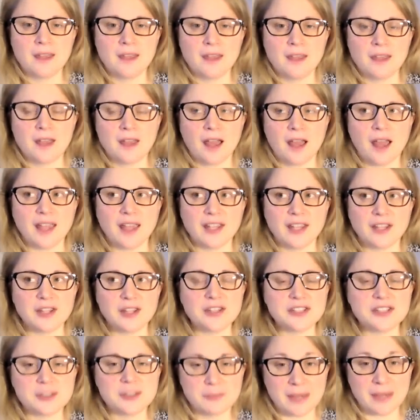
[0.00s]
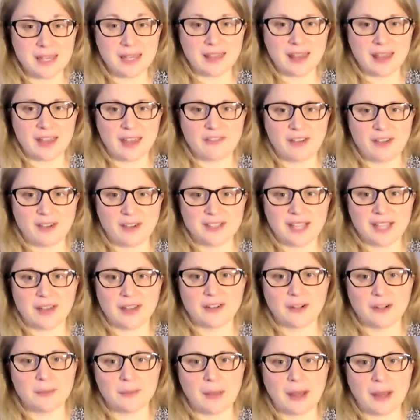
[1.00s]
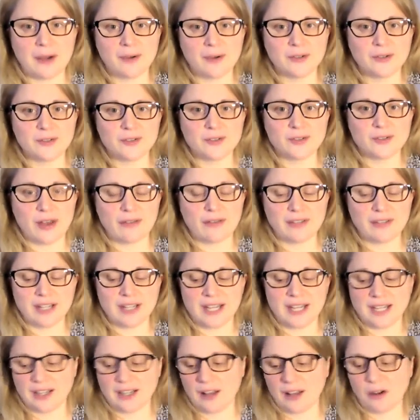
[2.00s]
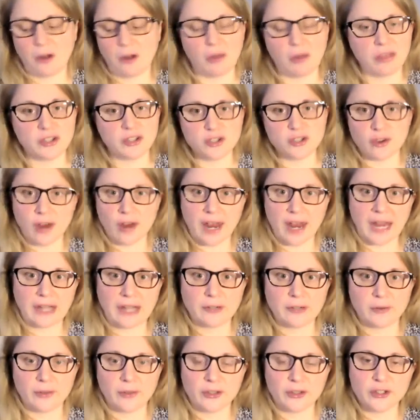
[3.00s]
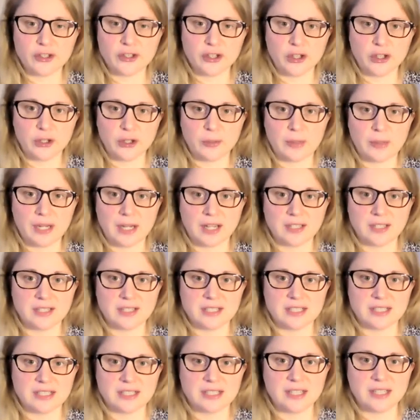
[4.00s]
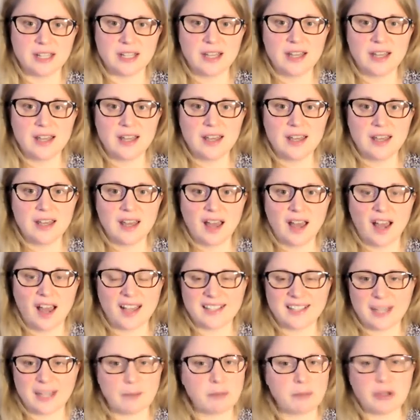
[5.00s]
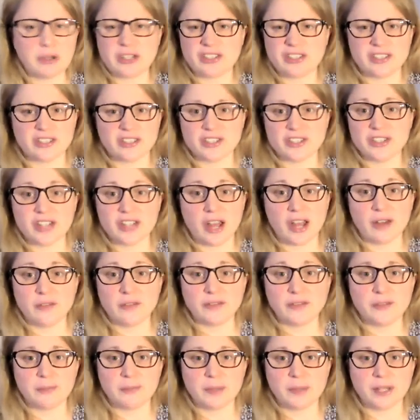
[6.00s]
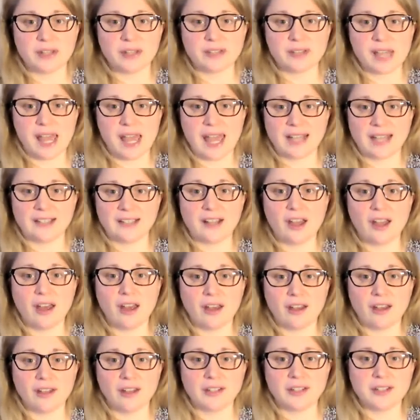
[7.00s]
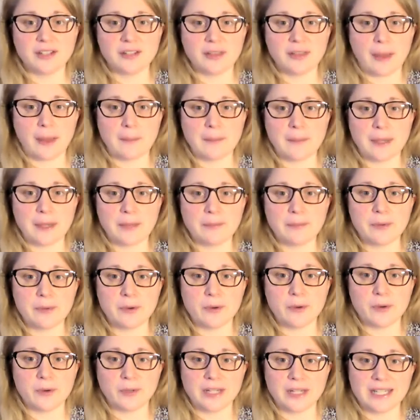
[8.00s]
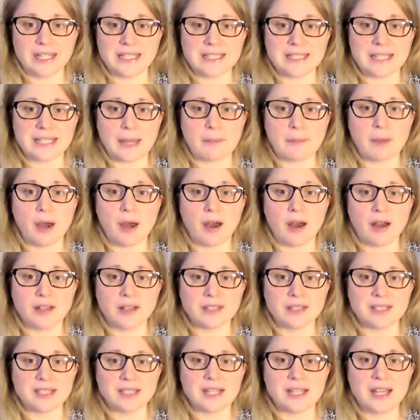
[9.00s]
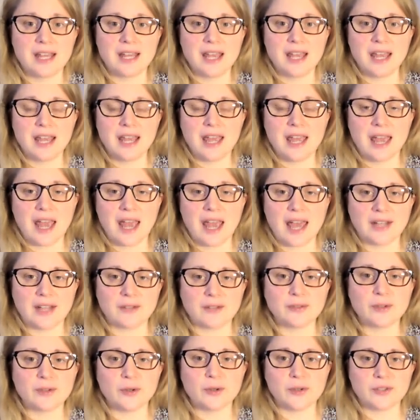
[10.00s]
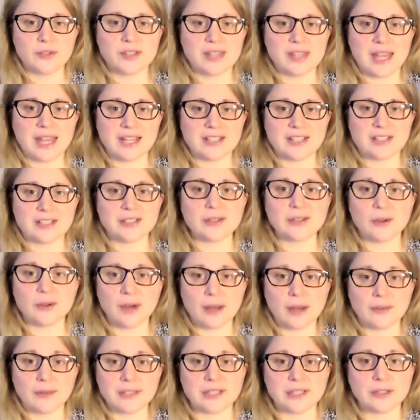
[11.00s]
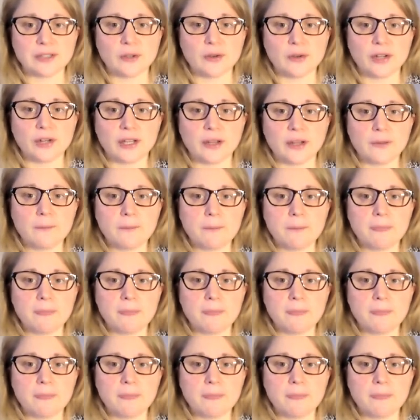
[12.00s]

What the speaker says: It used to be that if I was out and about travelling, like on the train or on the tube in London, I'd get pushed and shoved because I hadn't heard that people needed to get past. And of course, they just thought I was ignoring them.